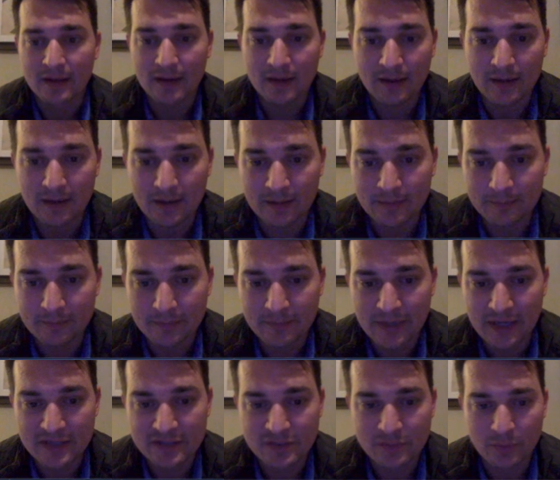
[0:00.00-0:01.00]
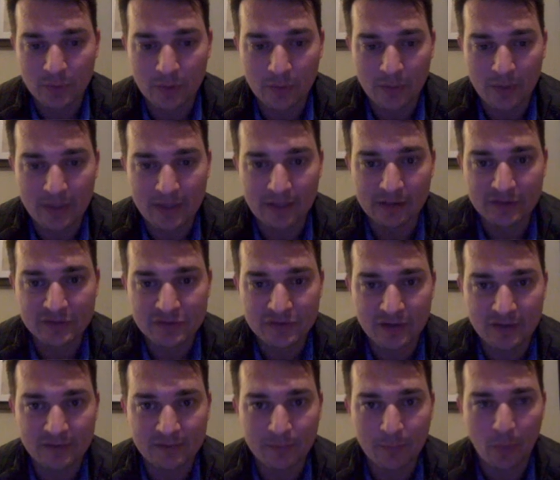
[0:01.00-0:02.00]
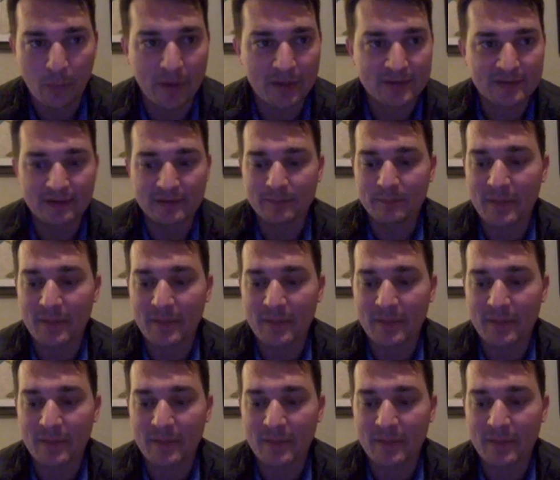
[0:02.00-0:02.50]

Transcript: but I just really wanted to illustrate some points and